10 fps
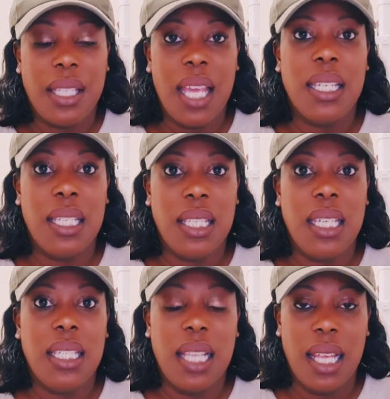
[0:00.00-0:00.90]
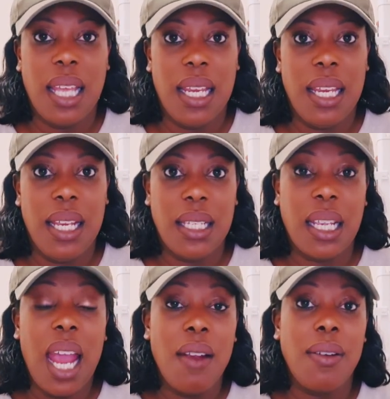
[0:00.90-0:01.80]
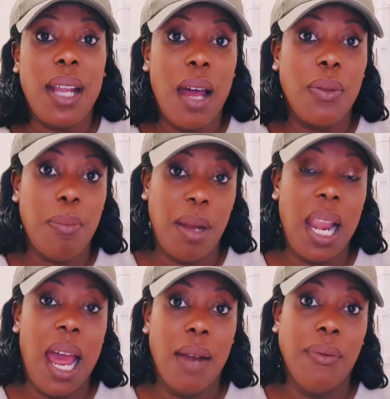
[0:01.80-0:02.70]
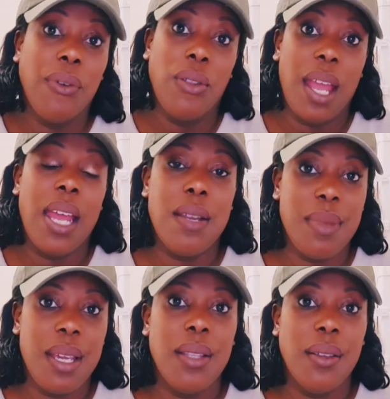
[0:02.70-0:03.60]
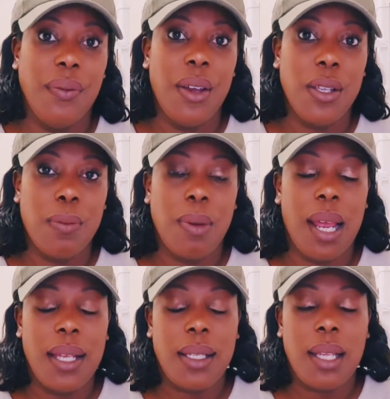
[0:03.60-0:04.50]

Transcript: tendencies that they need to carry out the plan for the enemy in the first place.